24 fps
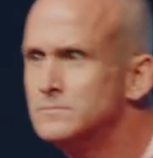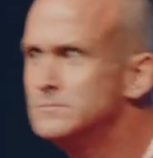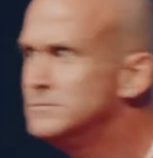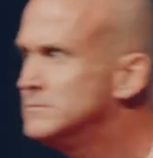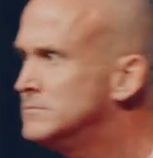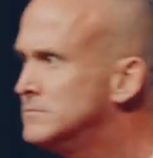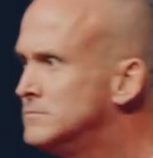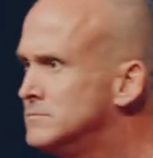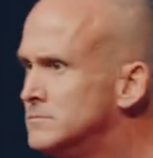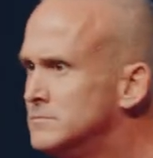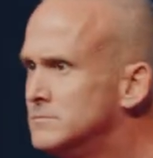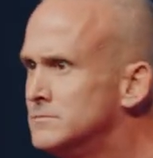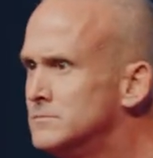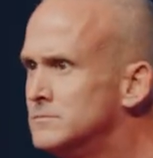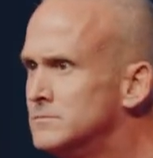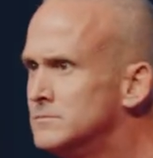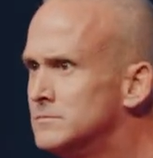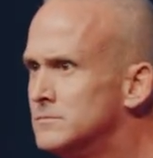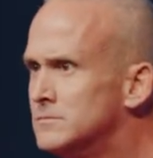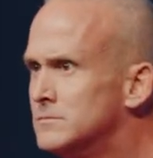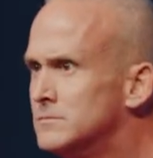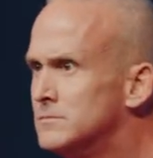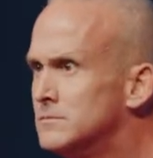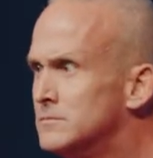
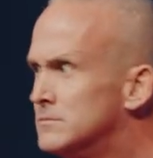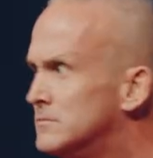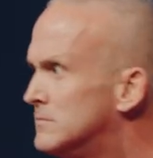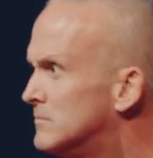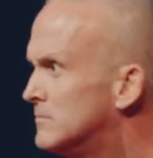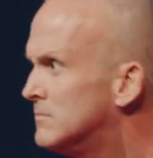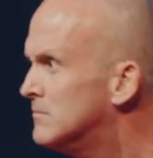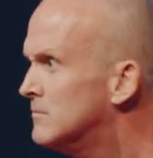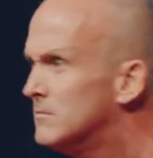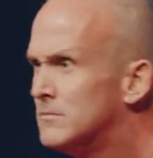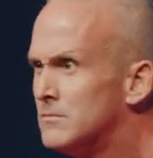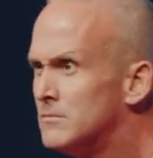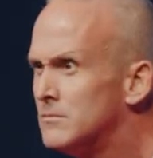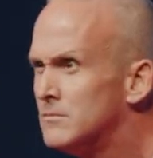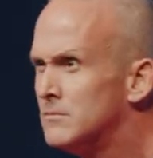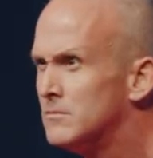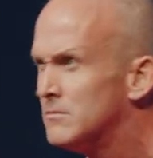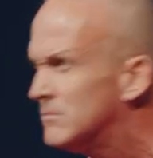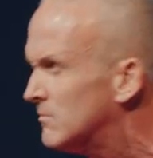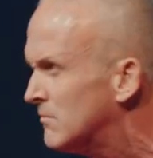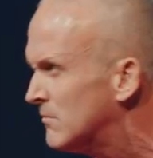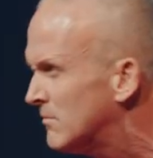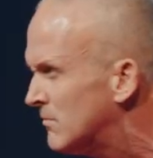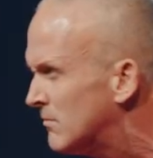
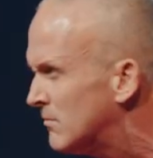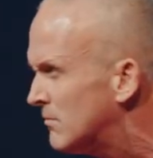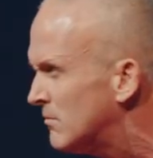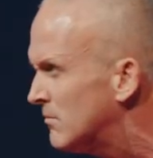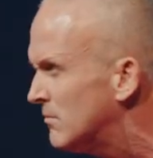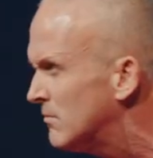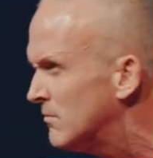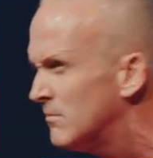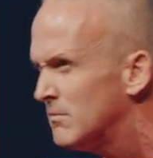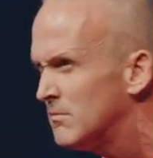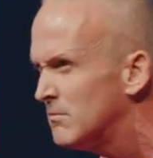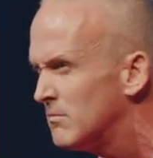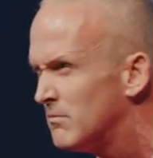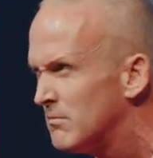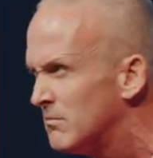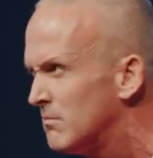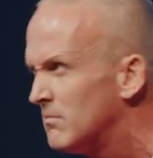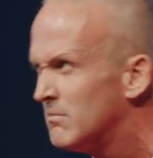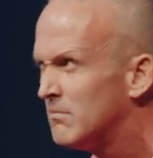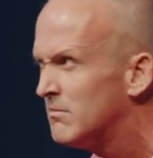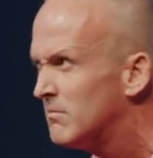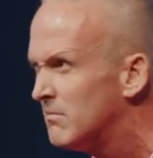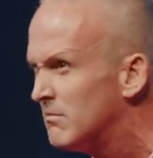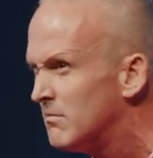
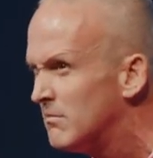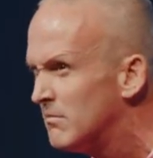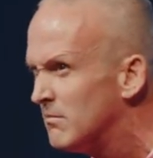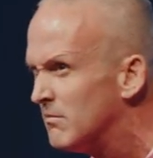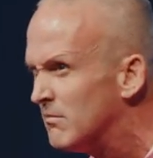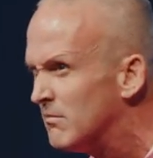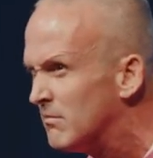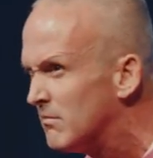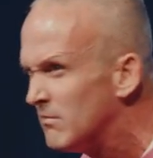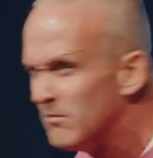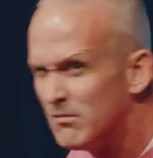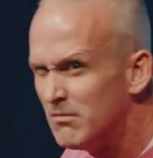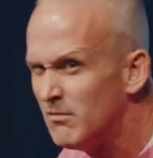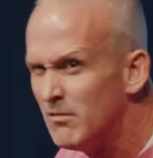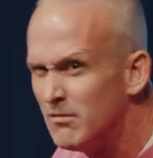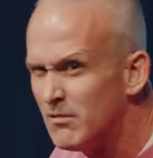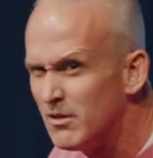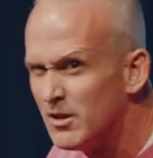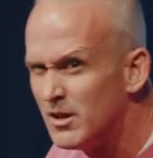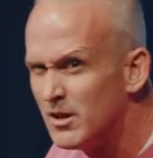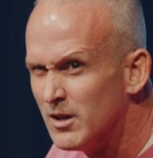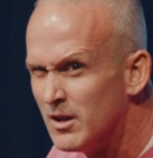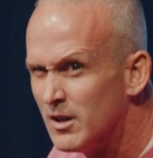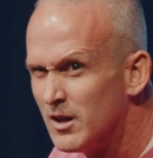
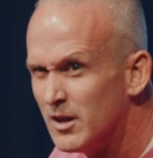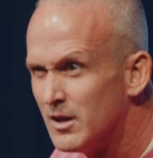[no speech]